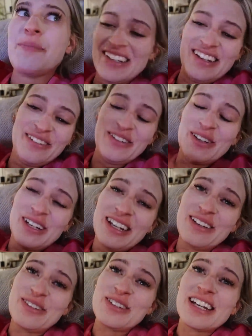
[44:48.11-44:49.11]
I'm gonna love you and
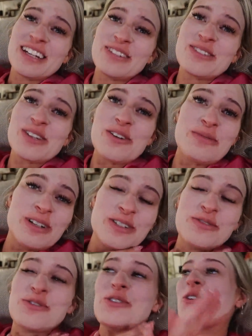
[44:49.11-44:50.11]
leave you. Thank you so much
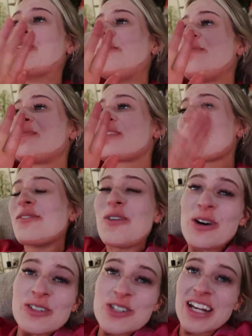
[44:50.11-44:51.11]
for
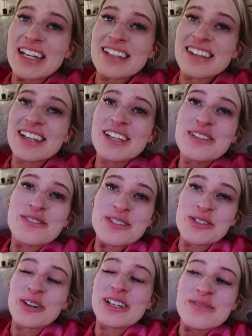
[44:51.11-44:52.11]
watching. Thank you for
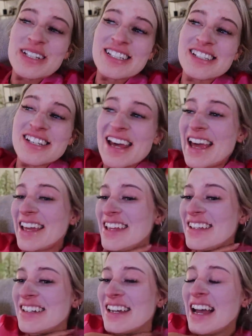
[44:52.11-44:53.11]
joining me
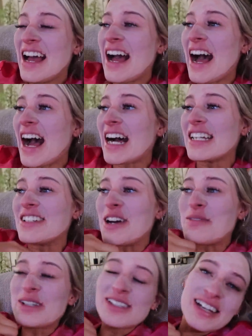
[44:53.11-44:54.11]
today. And
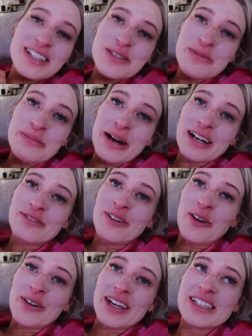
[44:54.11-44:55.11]
I'm excited to be back
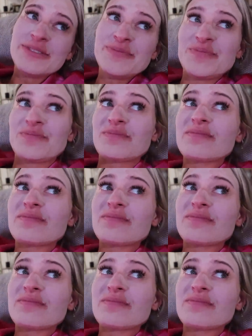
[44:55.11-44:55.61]
vlogging.